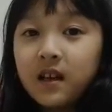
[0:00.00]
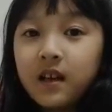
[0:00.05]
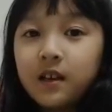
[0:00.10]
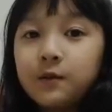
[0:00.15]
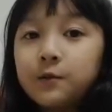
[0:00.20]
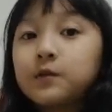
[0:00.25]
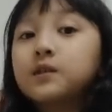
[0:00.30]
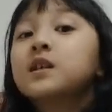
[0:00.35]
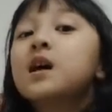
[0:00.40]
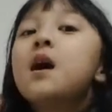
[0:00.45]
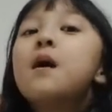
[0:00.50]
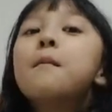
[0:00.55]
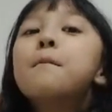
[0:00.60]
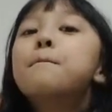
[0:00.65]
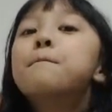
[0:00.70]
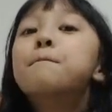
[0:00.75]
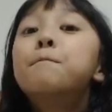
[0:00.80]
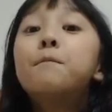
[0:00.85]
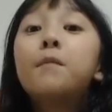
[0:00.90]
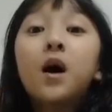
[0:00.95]
It was
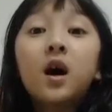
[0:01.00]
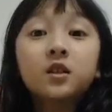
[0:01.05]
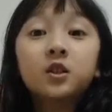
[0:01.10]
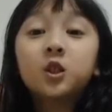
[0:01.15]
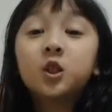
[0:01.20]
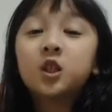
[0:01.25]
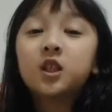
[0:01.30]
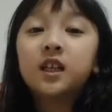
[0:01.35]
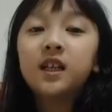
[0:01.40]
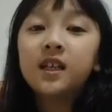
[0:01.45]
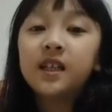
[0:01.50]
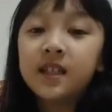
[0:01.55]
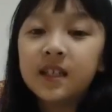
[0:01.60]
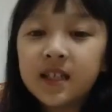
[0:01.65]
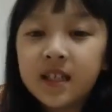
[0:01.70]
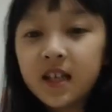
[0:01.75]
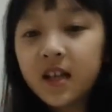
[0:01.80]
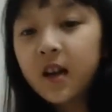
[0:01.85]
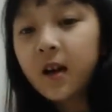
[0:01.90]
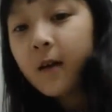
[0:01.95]
much
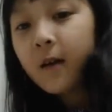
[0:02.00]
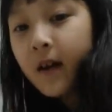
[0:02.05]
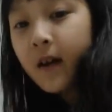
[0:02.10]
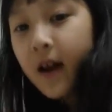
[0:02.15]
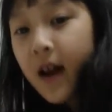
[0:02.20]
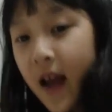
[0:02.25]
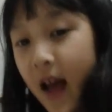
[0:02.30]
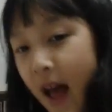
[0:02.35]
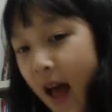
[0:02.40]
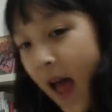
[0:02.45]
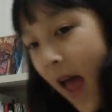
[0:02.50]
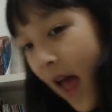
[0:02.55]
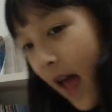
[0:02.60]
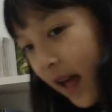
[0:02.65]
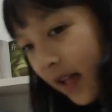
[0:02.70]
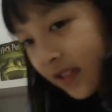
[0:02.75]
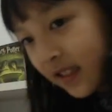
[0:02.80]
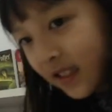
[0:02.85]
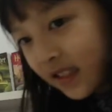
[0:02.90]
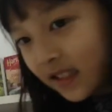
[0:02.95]
easier.
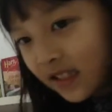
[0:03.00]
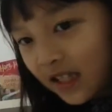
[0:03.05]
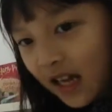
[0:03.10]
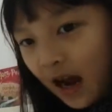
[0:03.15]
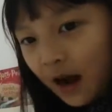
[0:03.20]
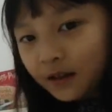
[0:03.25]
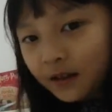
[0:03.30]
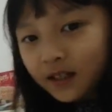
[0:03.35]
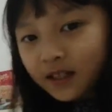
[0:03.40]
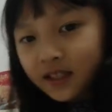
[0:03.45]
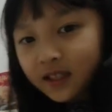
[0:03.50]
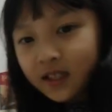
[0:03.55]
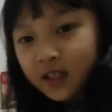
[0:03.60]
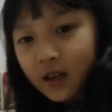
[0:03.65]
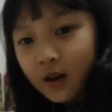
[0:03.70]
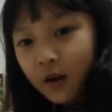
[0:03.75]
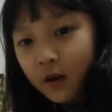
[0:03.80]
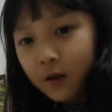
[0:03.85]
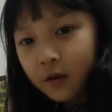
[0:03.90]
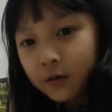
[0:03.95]
And now let's
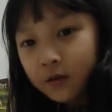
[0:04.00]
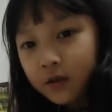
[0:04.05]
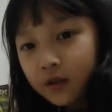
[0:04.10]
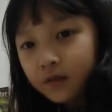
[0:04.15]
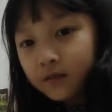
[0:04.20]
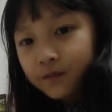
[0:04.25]
go.